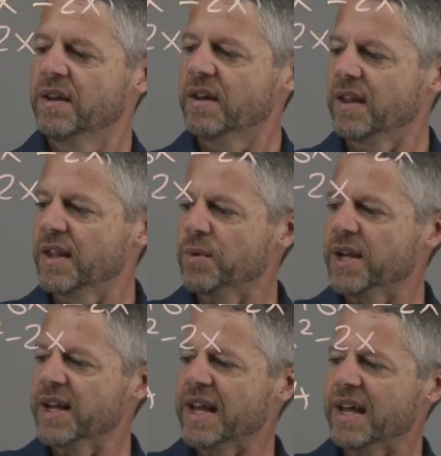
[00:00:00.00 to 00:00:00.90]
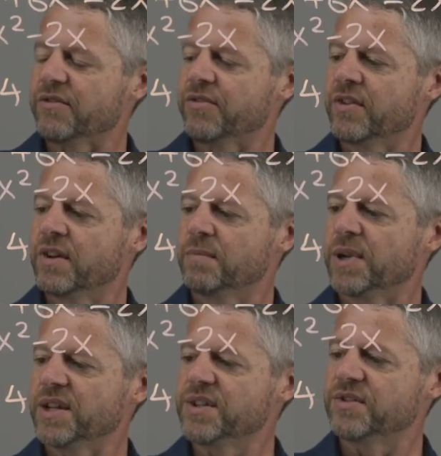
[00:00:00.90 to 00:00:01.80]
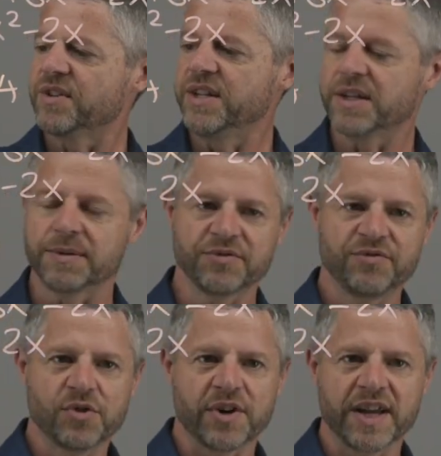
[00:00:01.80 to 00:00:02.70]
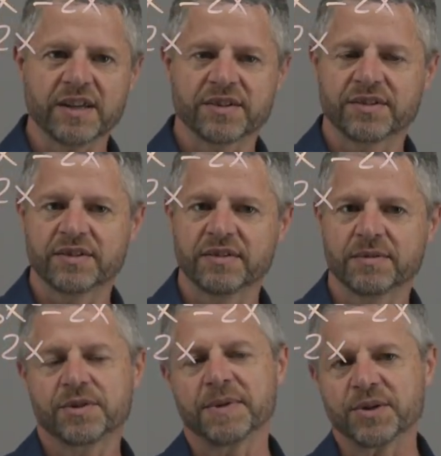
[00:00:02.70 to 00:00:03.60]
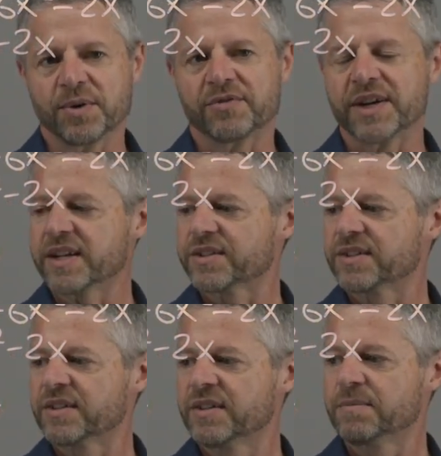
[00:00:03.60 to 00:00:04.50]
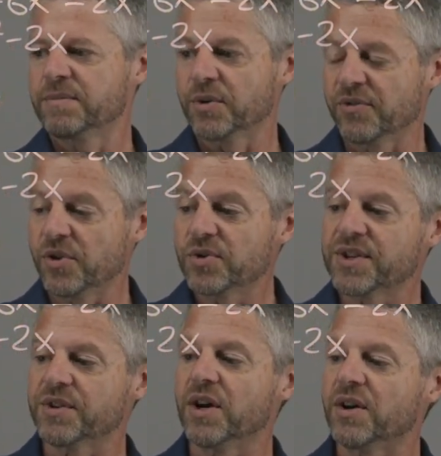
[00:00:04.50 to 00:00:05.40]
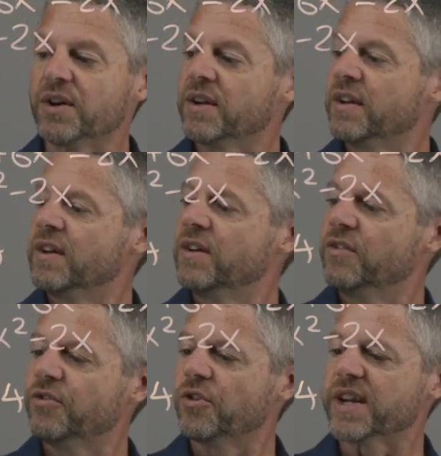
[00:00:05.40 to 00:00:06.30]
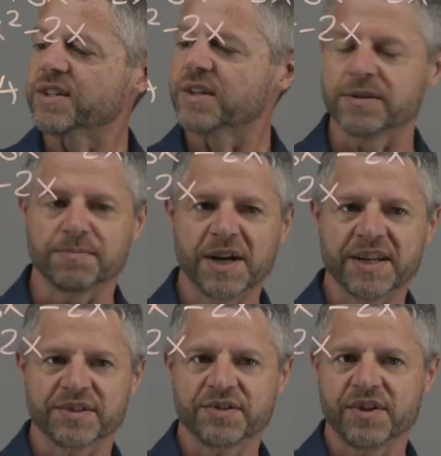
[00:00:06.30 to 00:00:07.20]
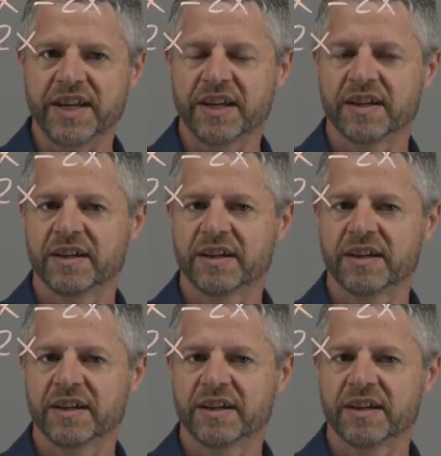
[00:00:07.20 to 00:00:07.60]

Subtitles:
And then we're going to have plus 3 times 4x, which would be 12x, but we've also got 4x times minus 3,